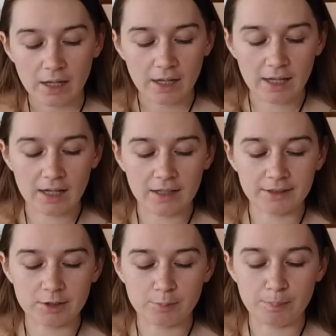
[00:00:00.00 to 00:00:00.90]

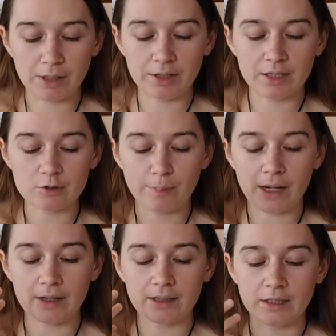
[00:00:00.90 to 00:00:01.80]
and buried his
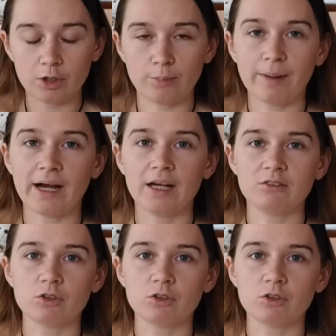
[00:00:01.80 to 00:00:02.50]
body nearby.